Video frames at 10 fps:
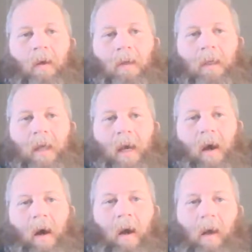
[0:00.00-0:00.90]
say
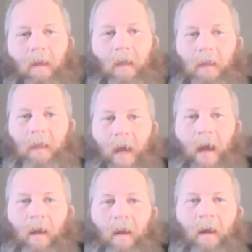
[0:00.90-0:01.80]
hi into the chat.